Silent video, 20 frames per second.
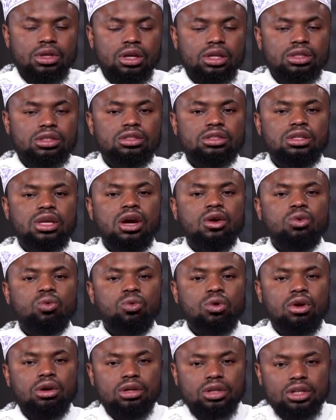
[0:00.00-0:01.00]
It's not
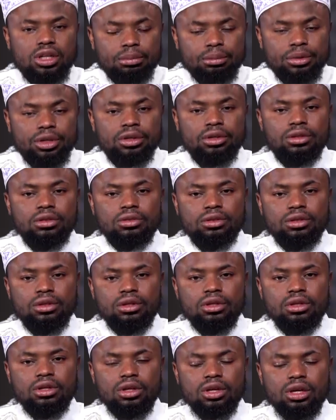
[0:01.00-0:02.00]
welcoming.
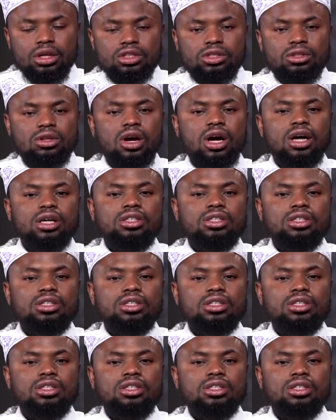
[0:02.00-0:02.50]
It's not